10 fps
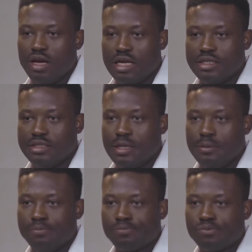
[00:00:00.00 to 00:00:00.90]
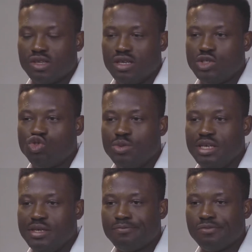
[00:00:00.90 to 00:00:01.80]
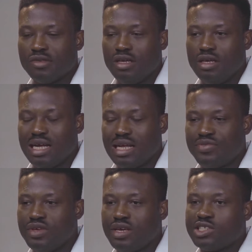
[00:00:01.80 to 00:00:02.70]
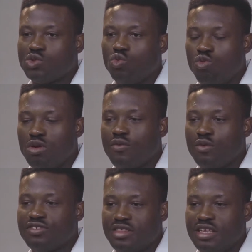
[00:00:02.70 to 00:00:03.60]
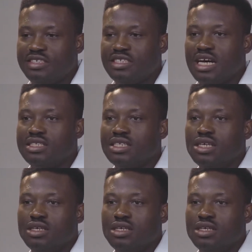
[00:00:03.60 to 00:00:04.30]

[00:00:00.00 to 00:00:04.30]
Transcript: And it will be, I think it's one of those things that